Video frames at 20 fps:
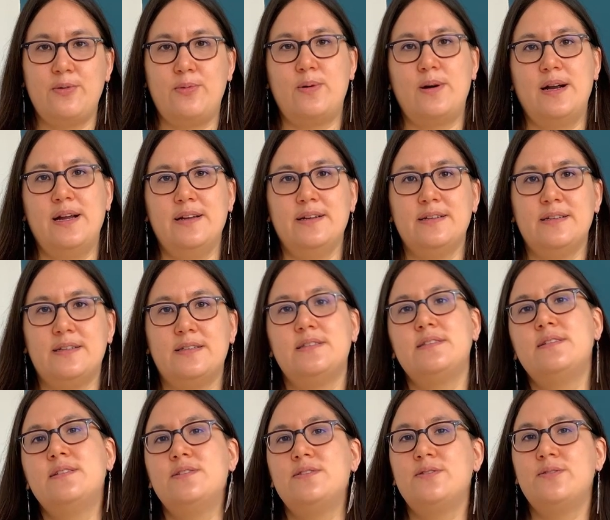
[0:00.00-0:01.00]
quietness
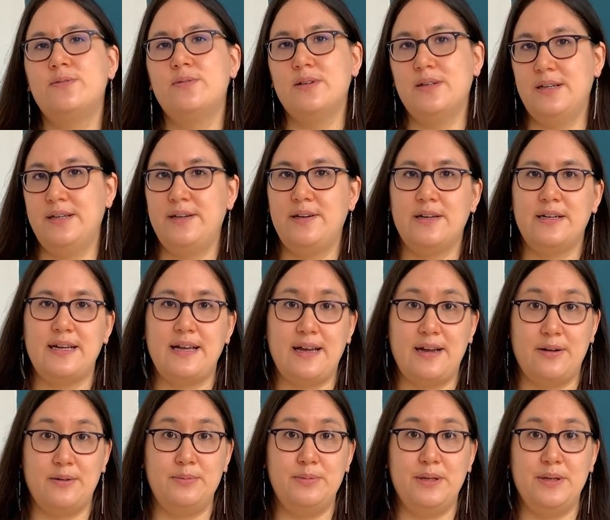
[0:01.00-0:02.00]
is really going to
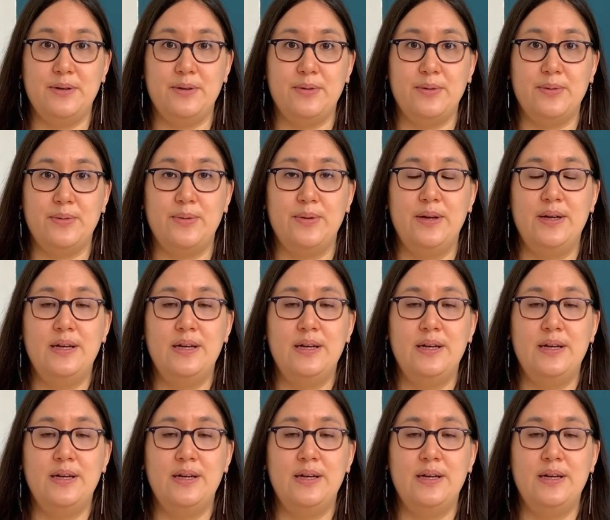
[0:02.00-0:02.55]
help you